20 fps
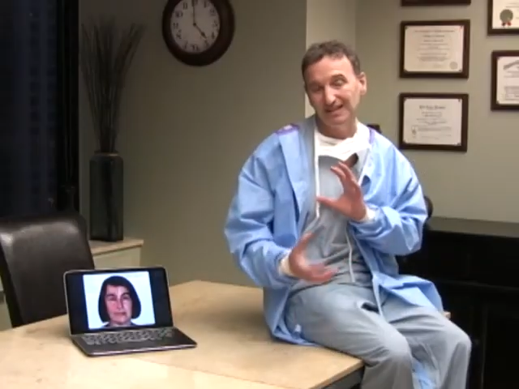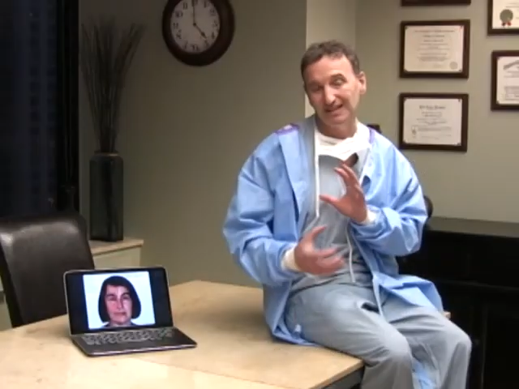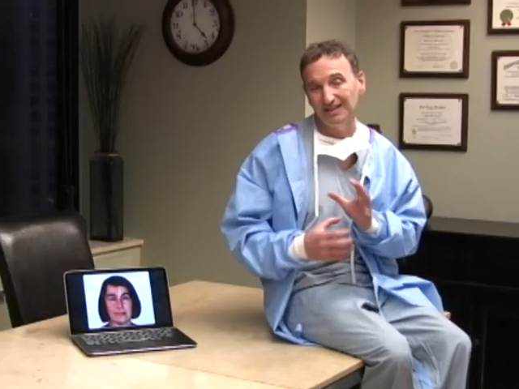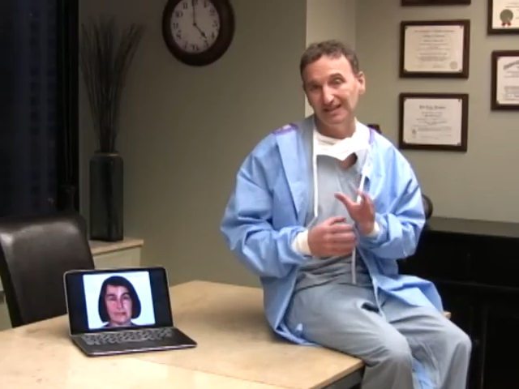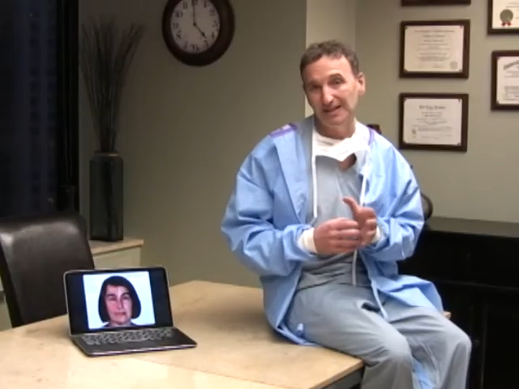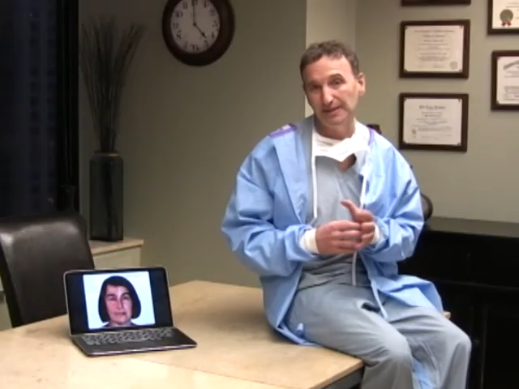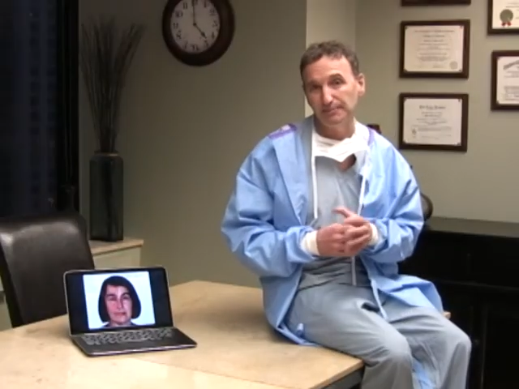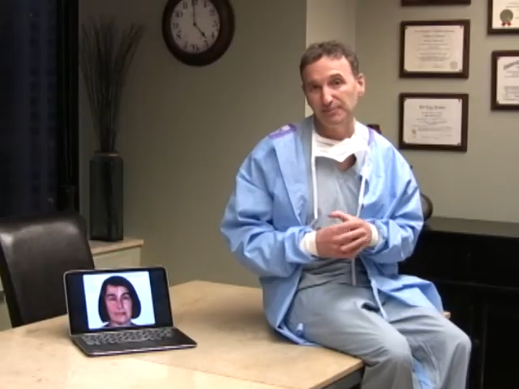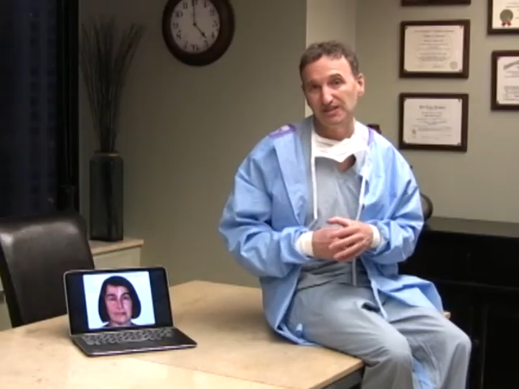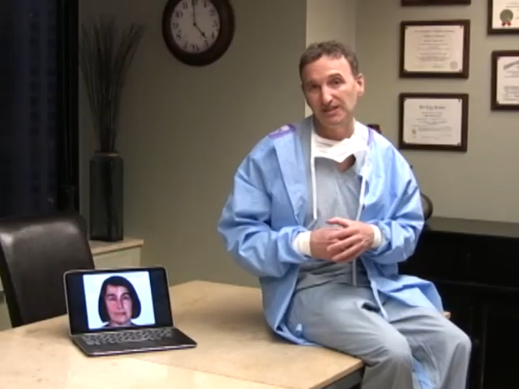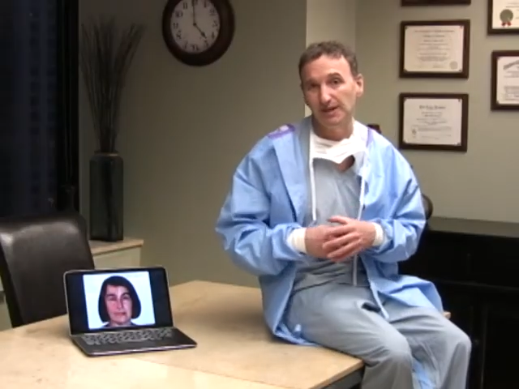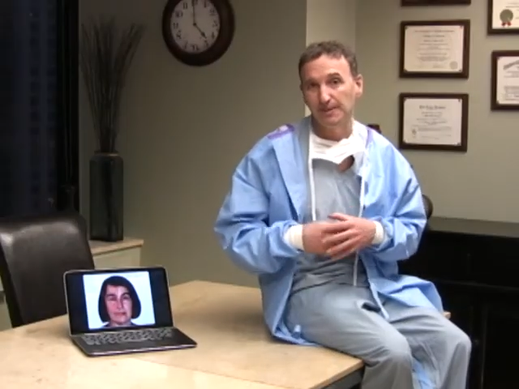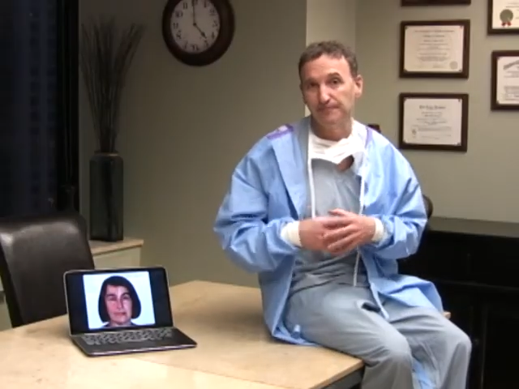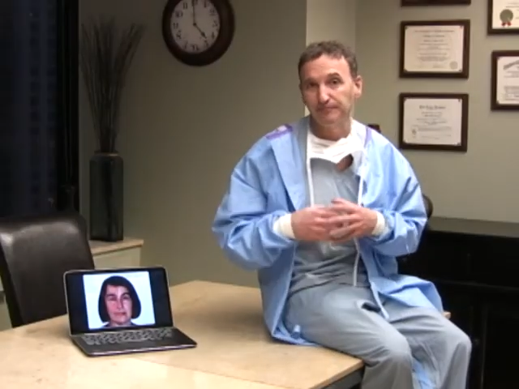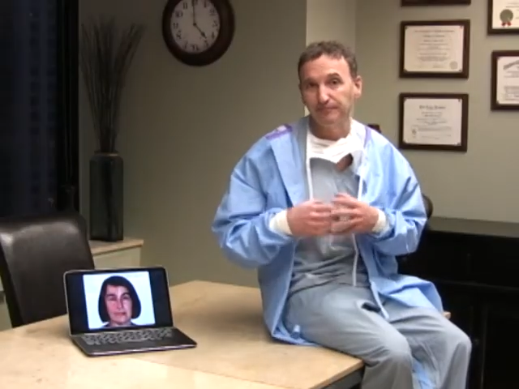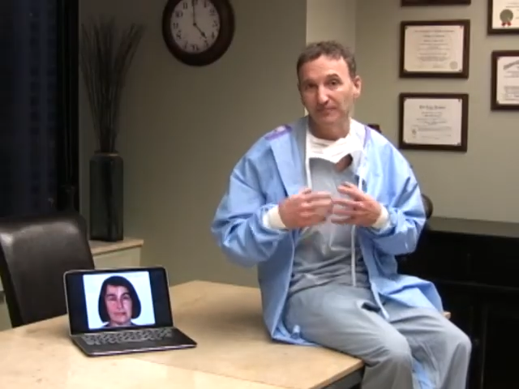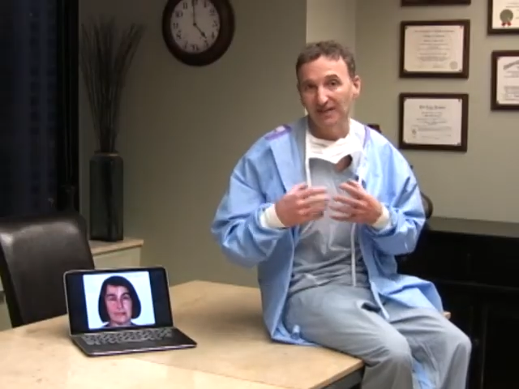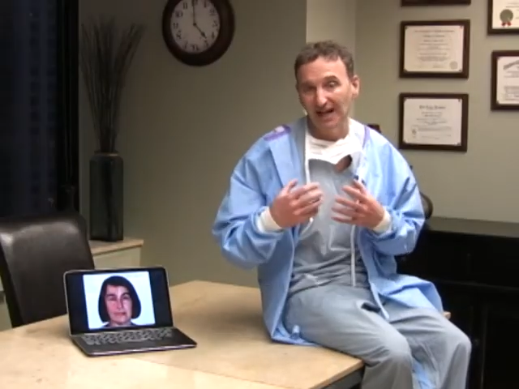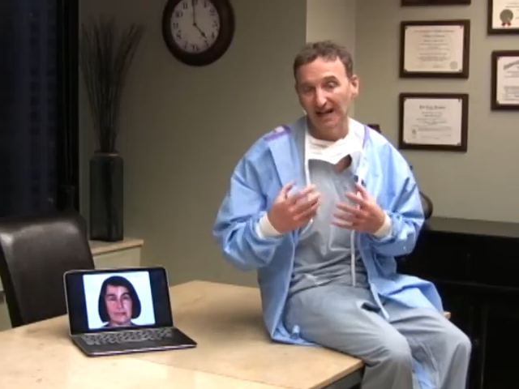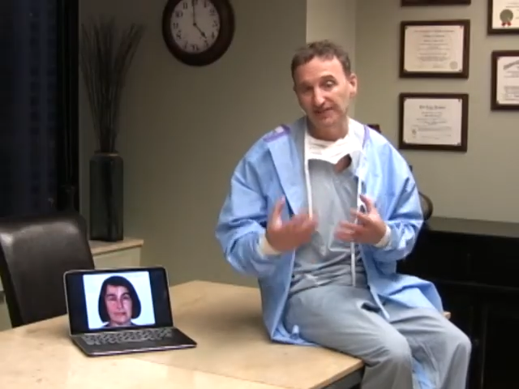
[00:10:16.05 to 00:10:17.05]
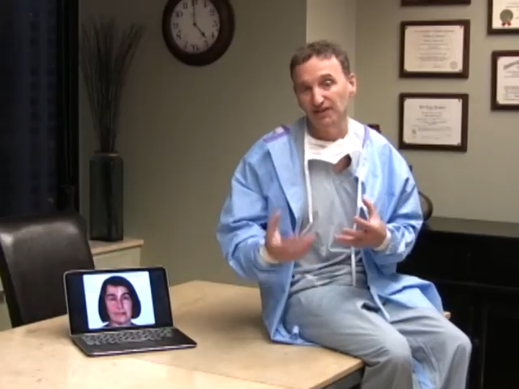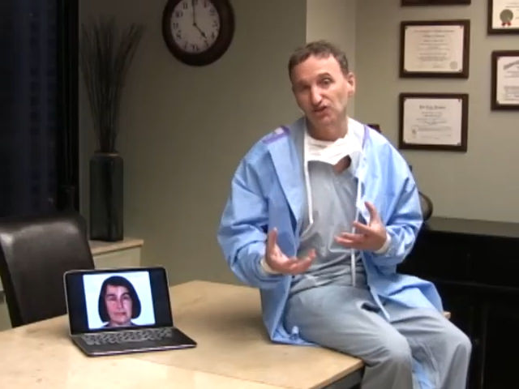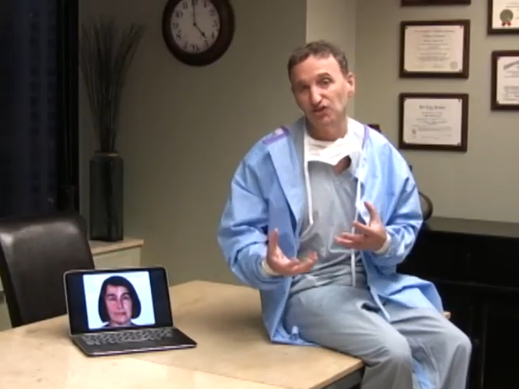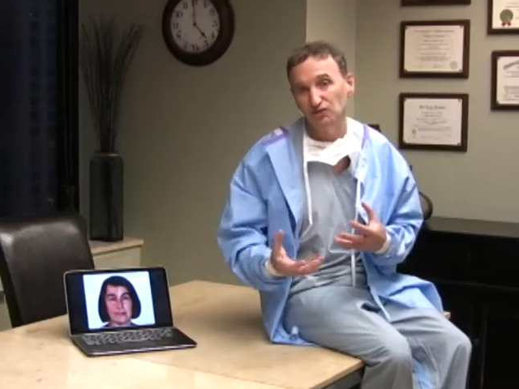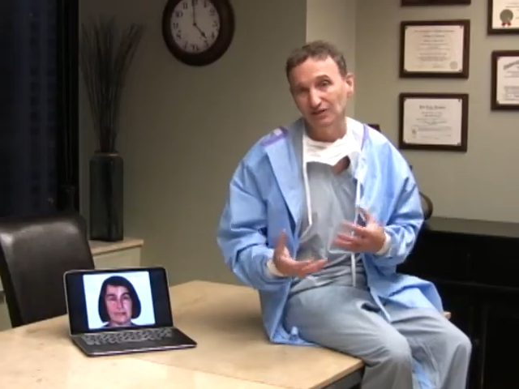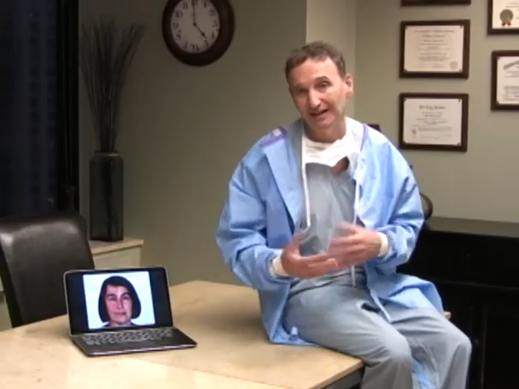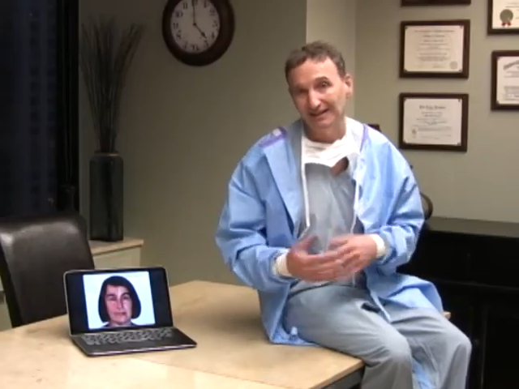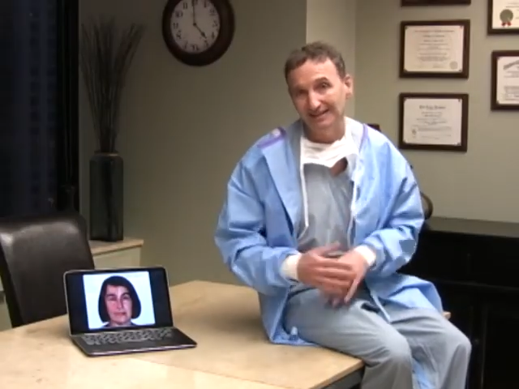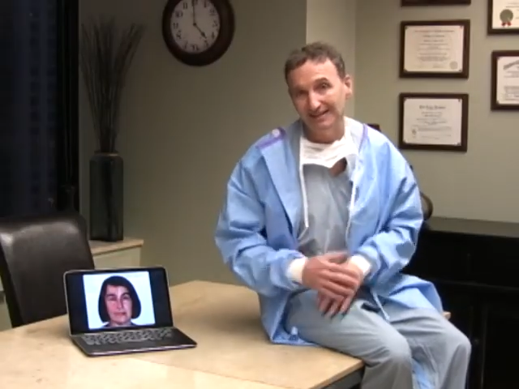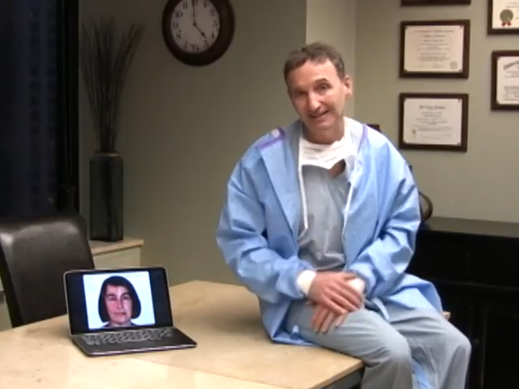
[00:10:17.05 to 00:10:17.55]
the lips and the
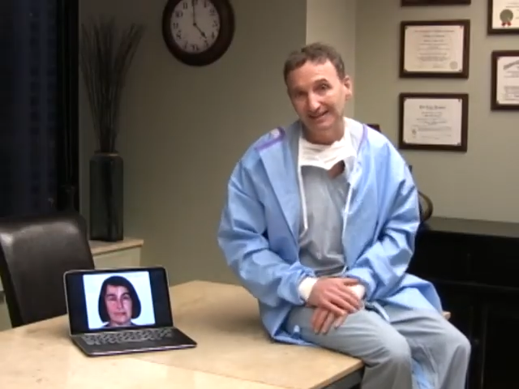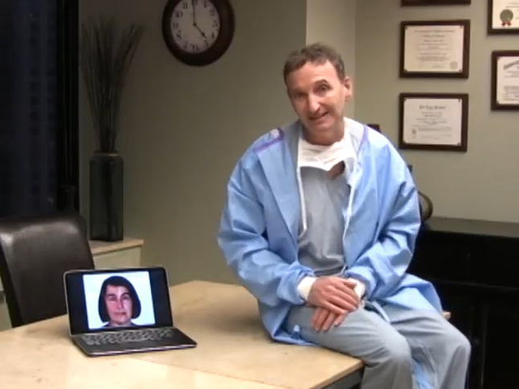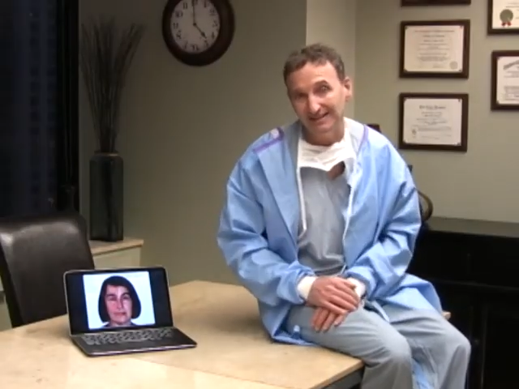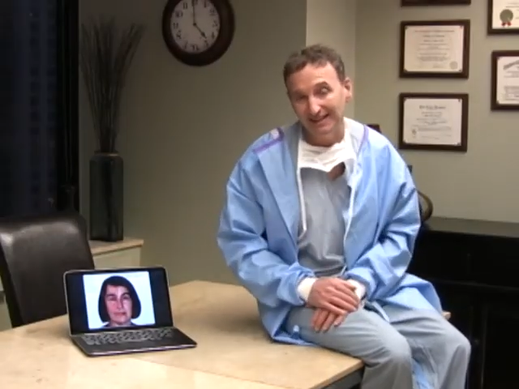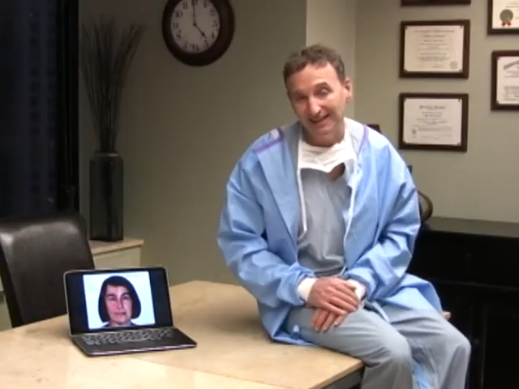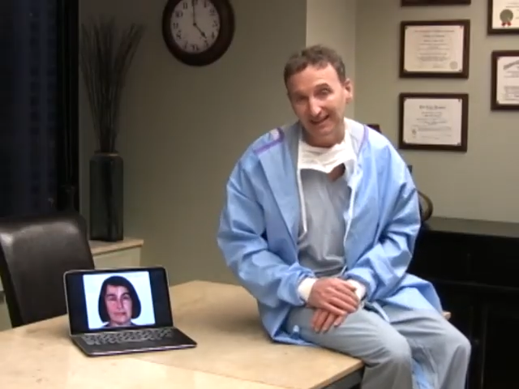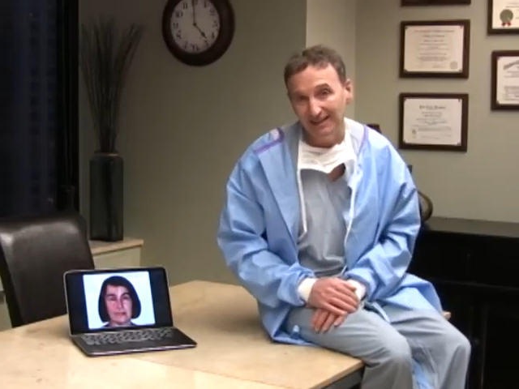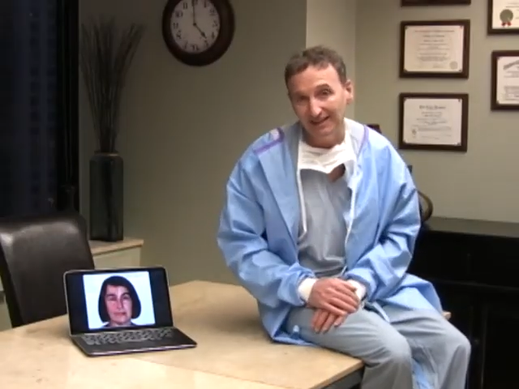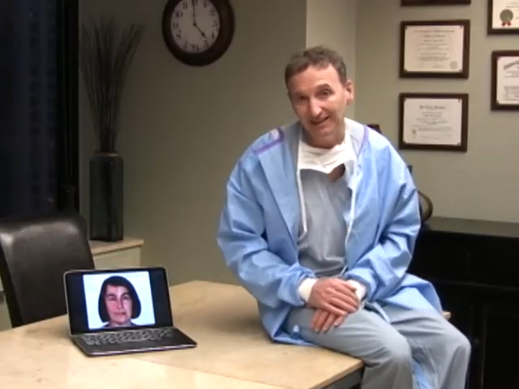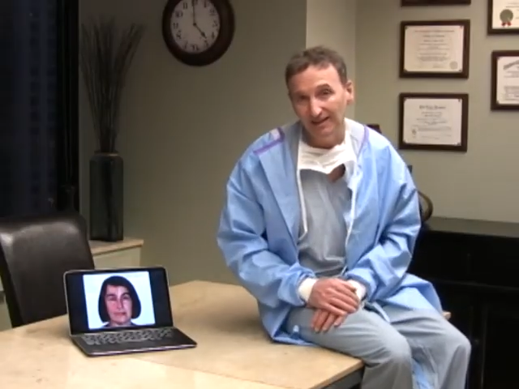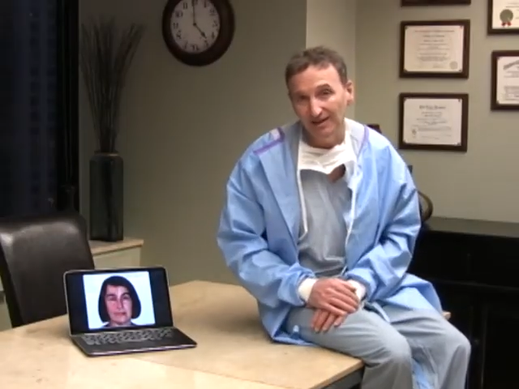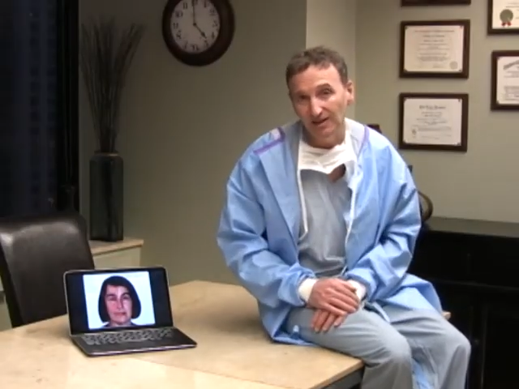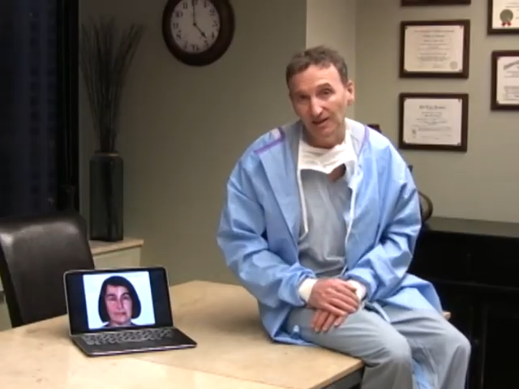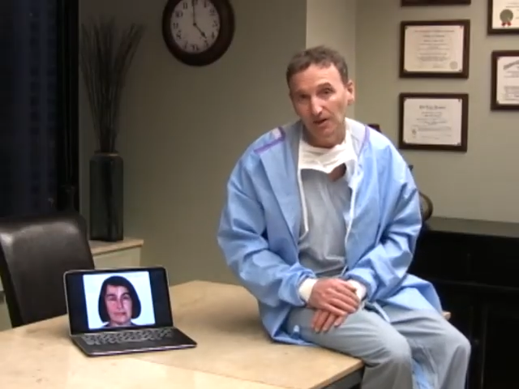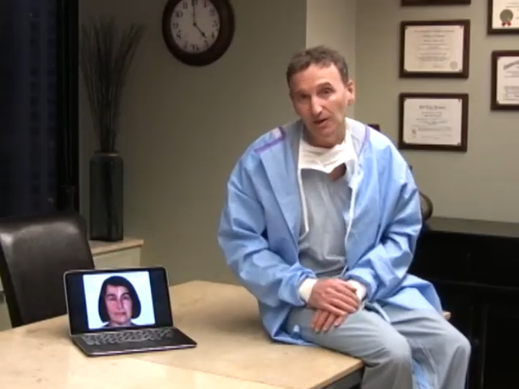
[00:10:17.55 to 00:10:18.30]
surrounding skin,